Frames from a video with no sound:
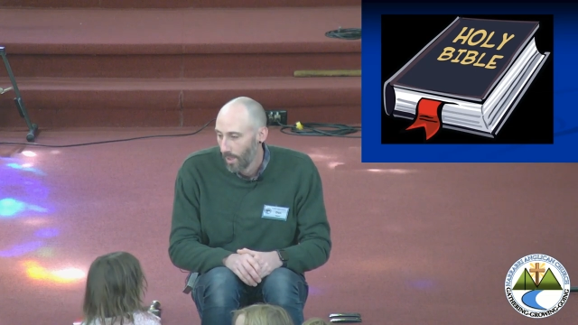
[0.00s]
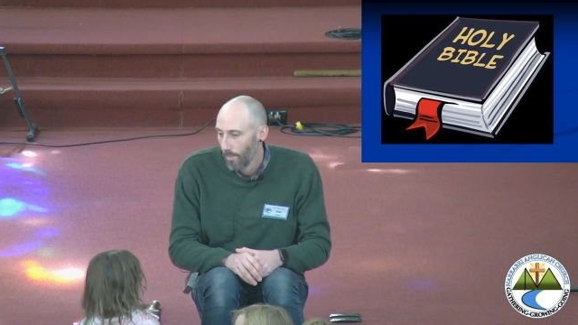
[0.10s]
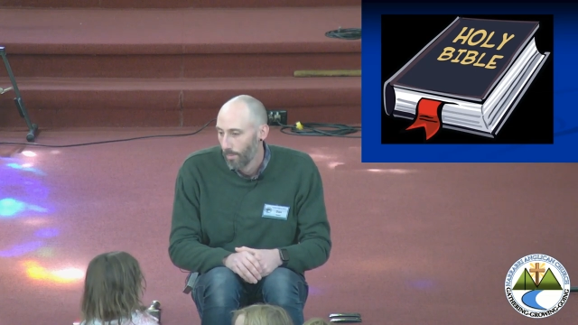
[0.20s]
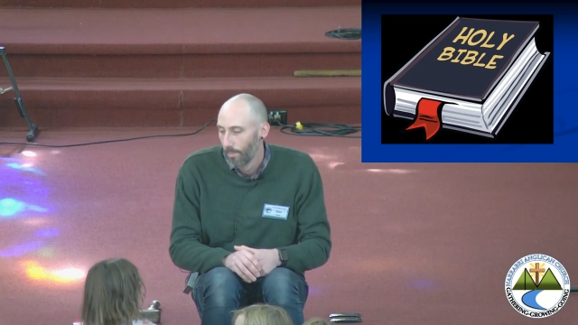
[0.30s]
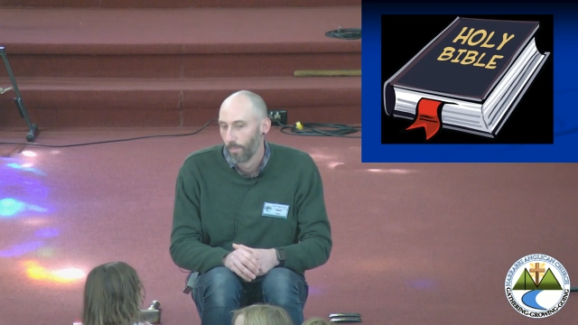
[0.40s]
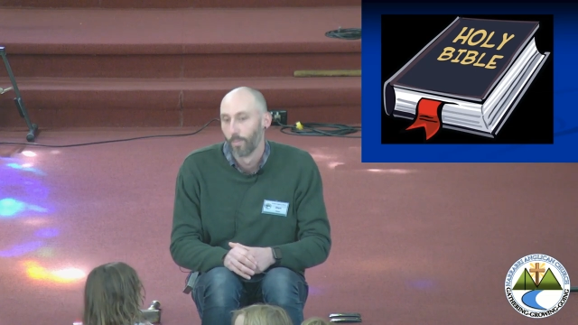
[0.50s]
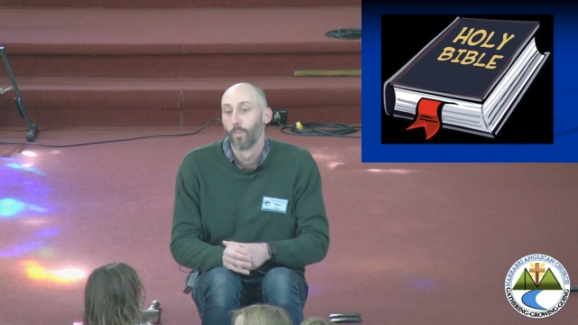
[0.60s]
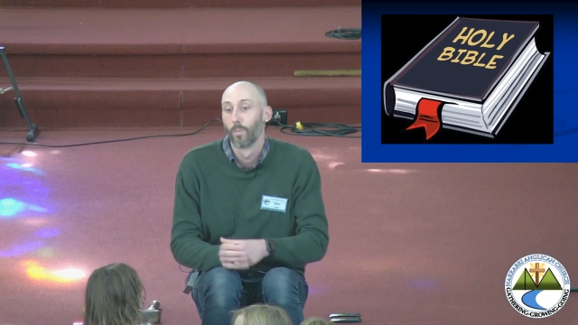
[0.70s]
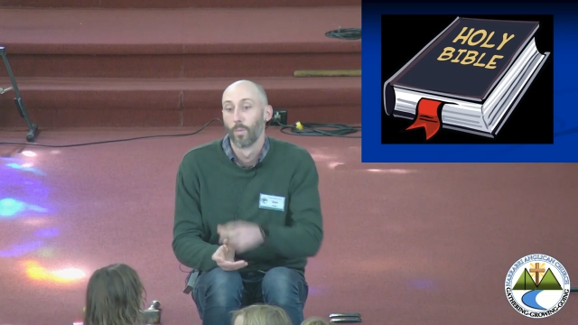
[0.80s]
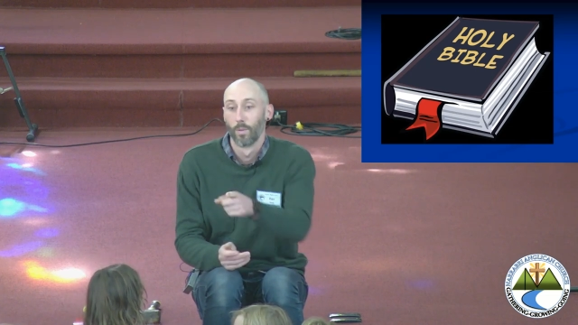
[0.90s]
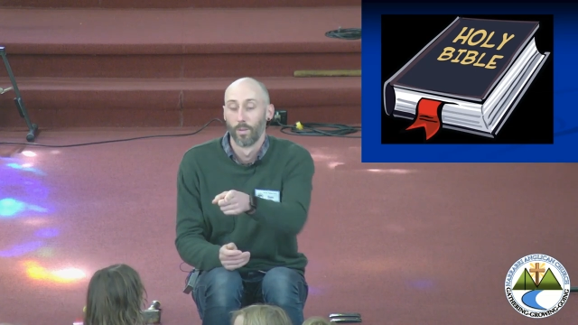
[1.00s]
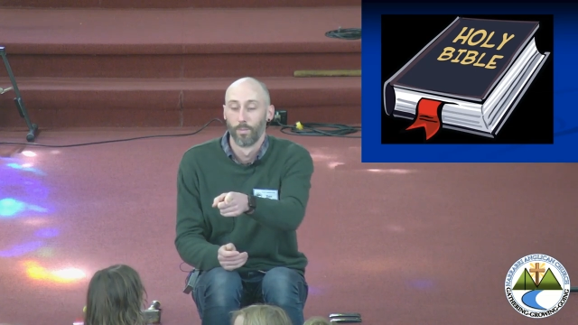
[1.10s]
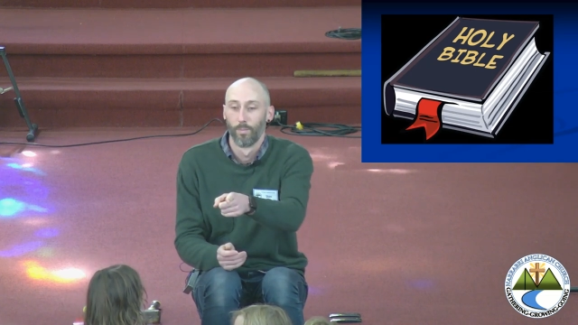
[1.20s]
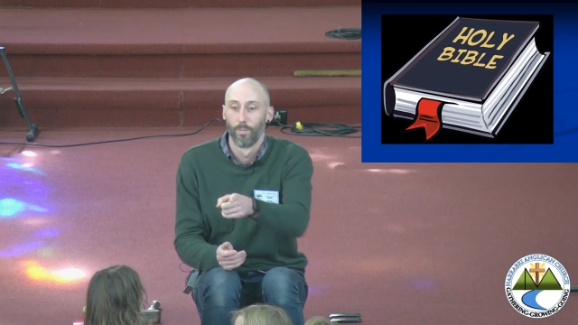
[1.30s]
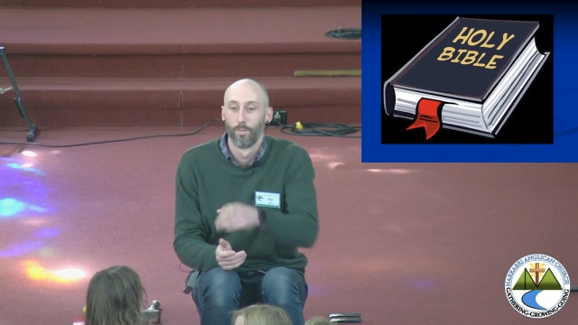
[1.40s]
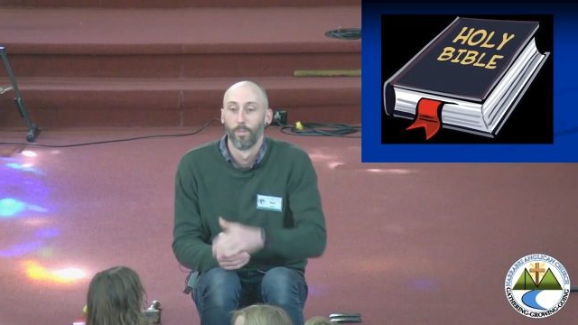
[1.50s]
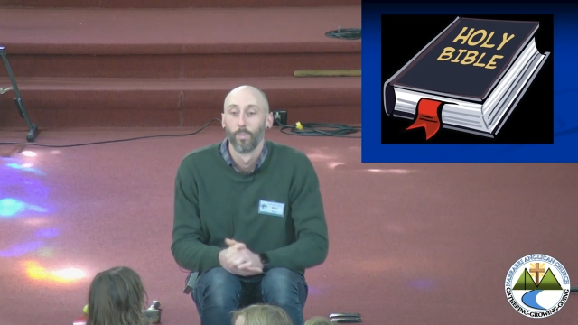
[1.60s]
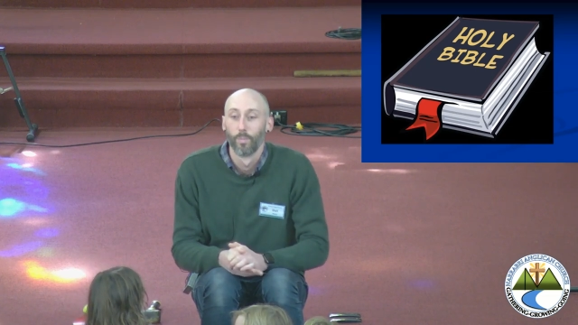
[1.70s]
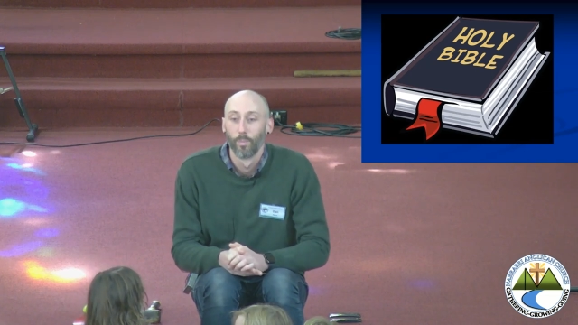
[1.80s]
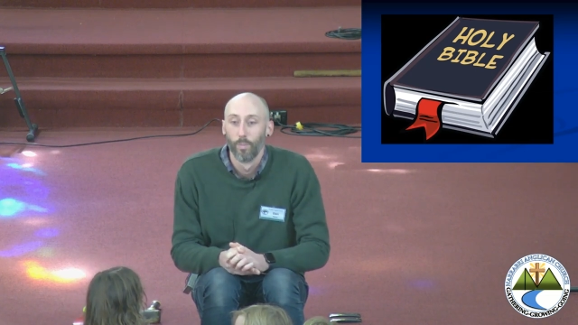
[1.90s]

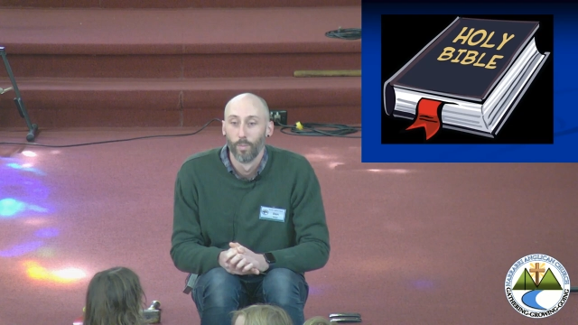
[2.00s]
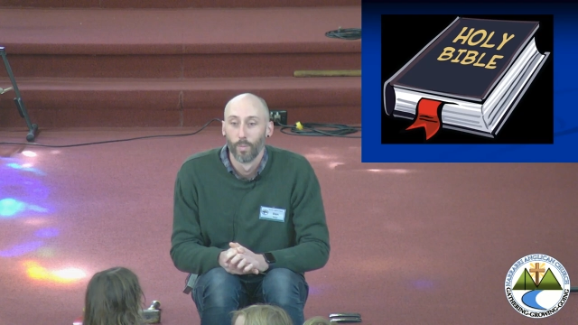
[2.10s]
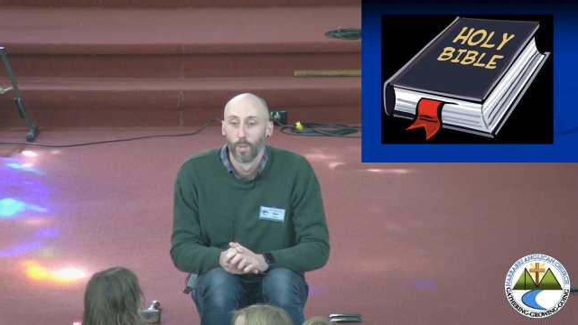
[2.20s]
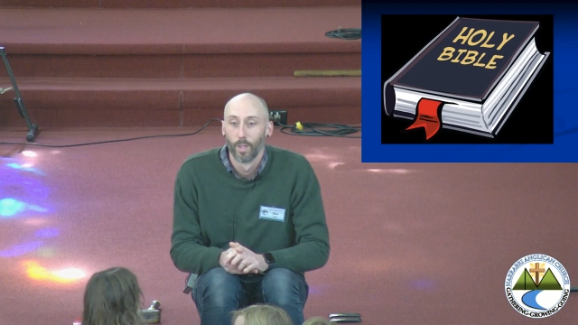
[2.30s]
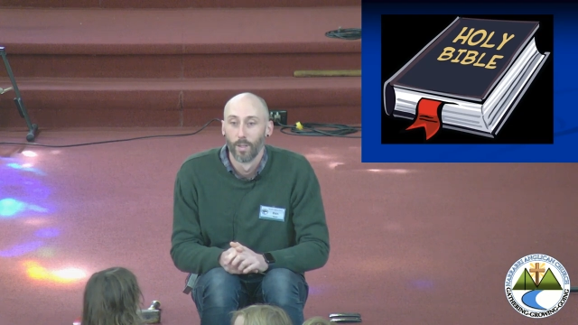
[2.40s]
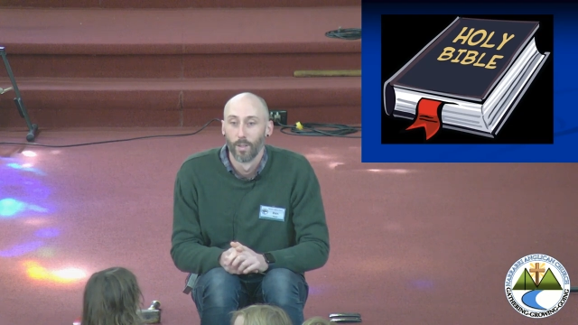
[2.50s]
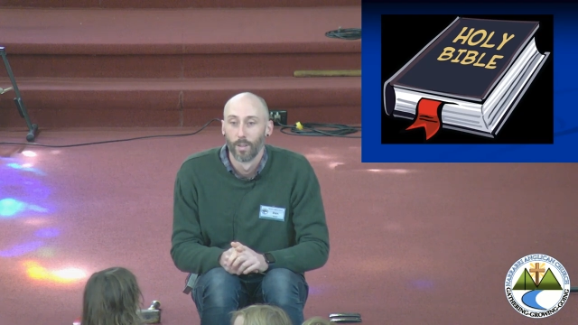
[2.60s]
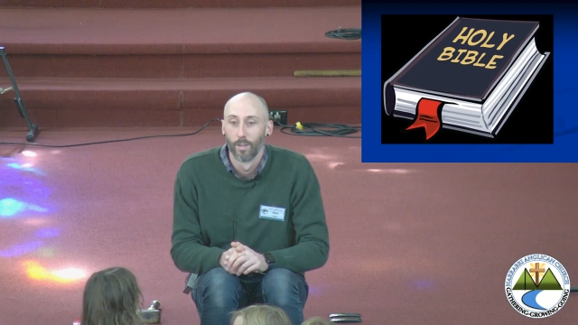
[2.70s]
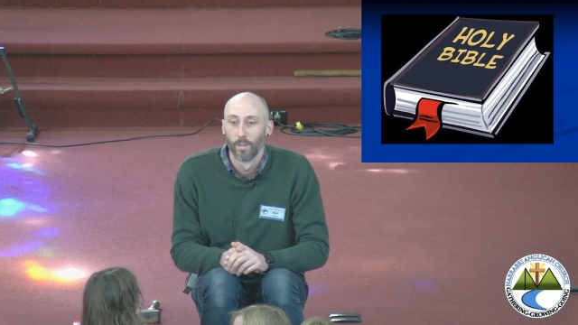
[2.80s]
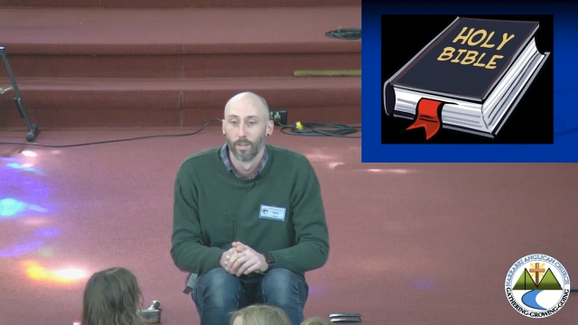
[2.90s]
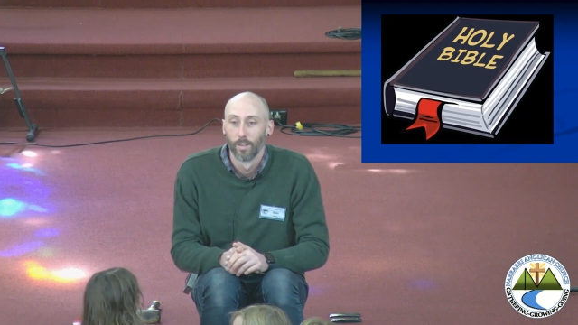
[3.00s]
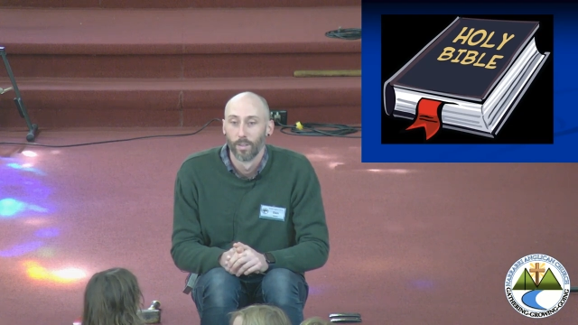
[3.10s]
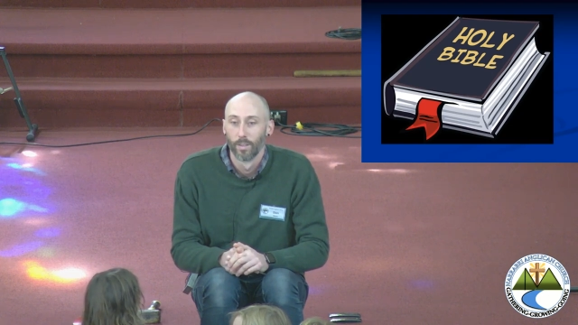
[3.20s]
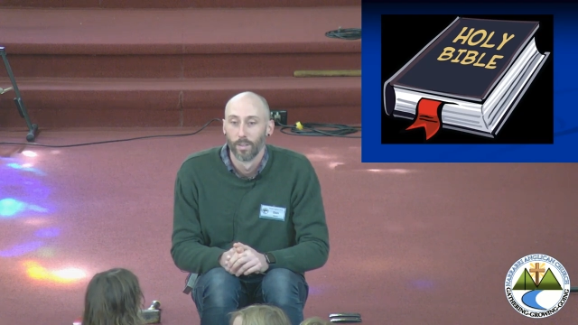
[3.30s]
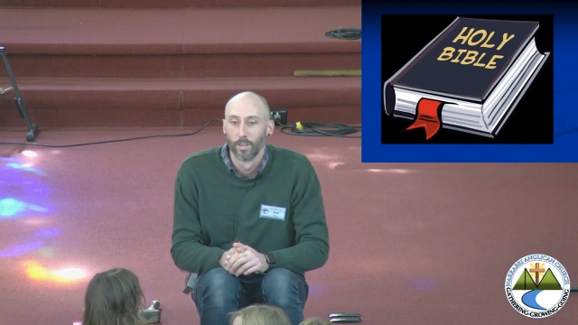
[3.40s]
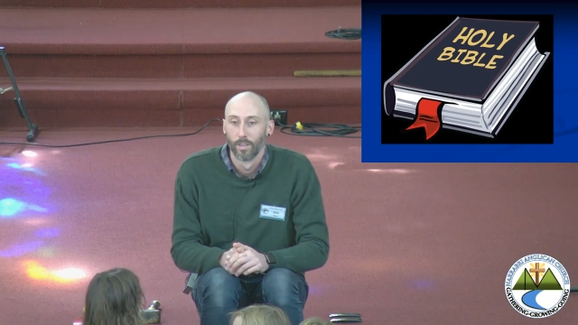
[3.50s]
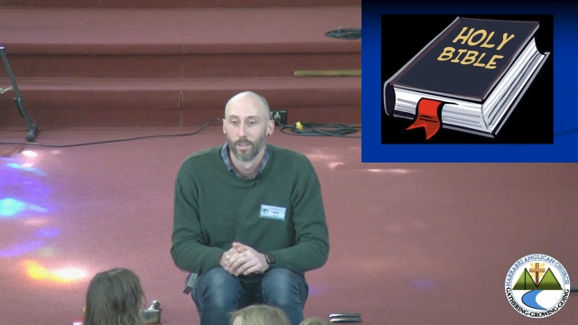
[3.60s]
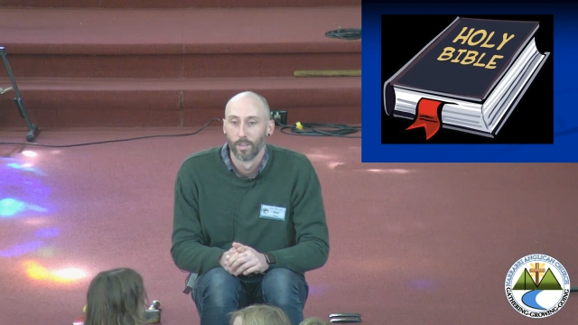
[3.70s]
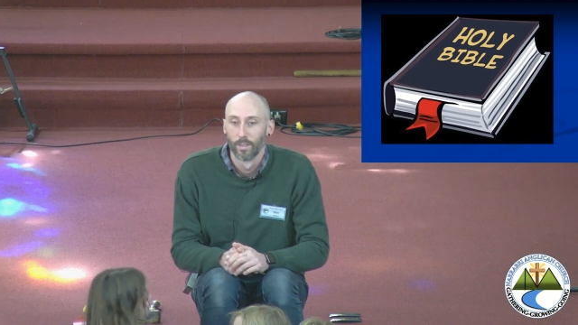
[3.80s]
[no speech]